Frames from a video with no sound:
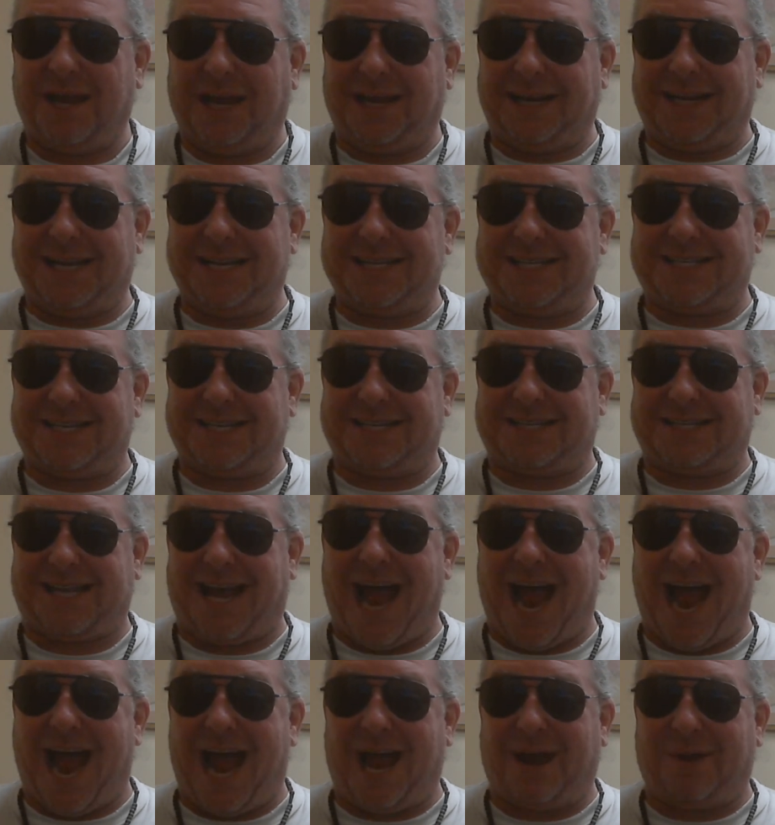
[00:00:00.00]
at least a
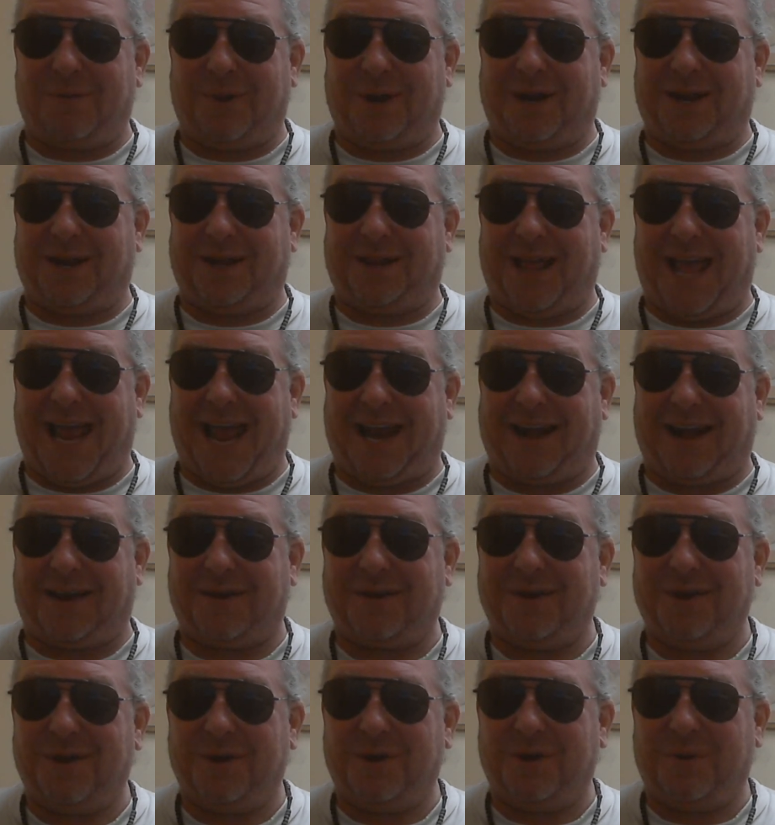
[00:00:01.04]
tie with
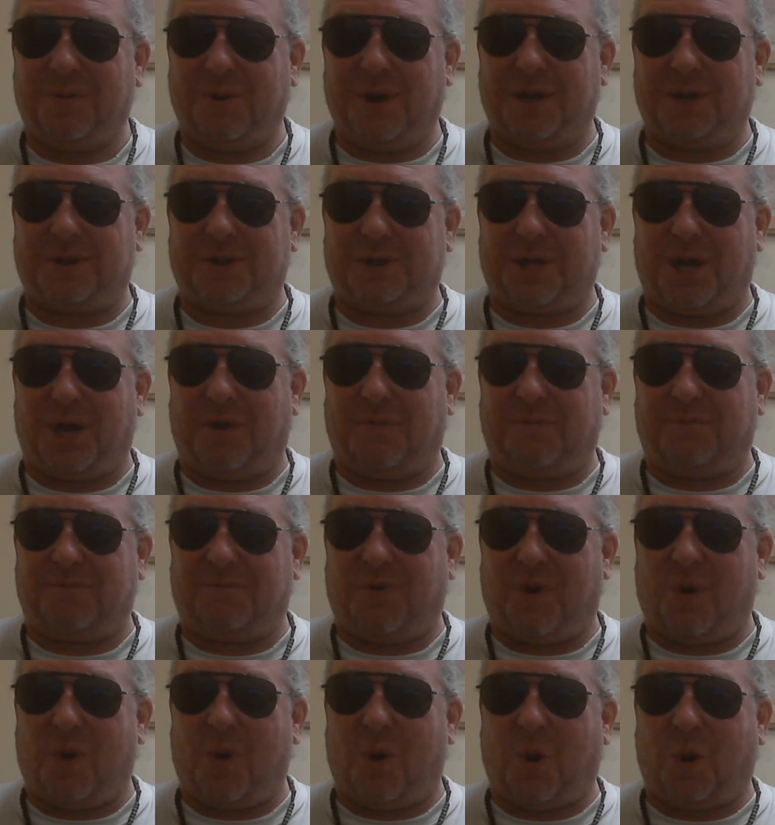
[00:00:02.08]
Atlanta with the
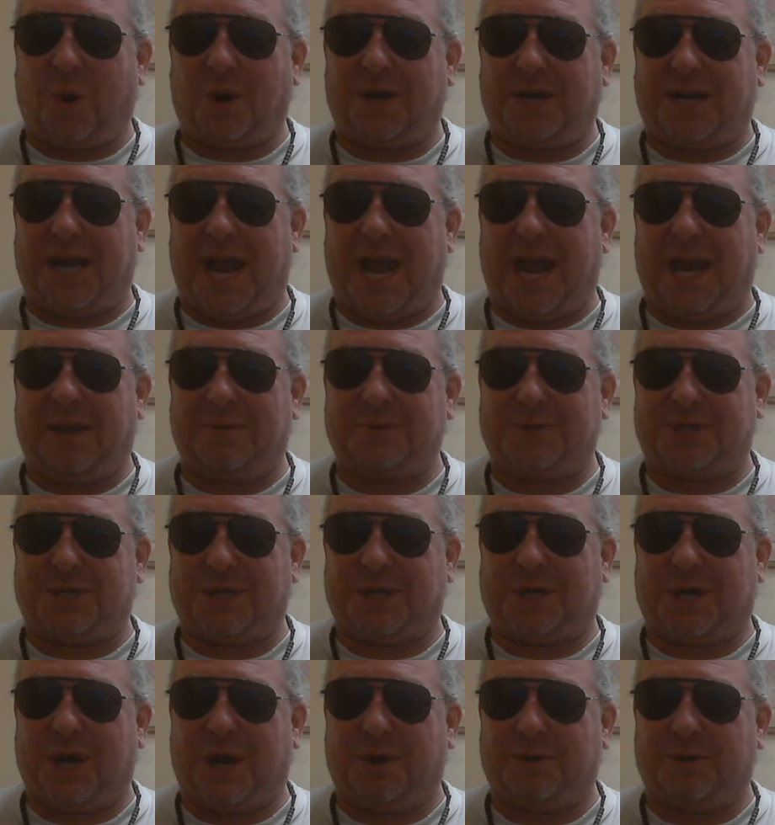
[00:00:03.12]
4 games
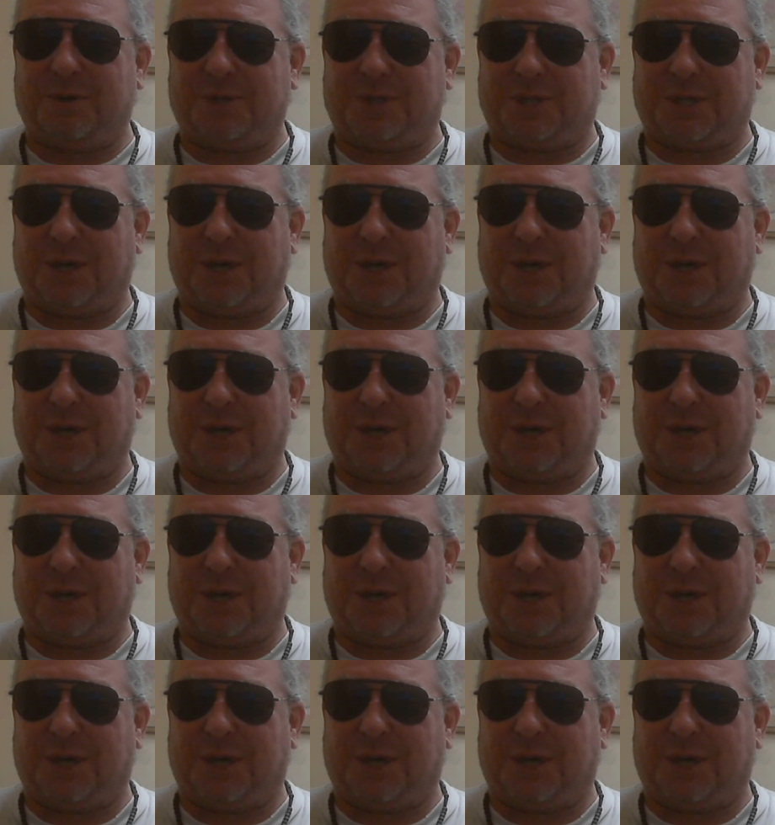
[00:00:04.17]
to go.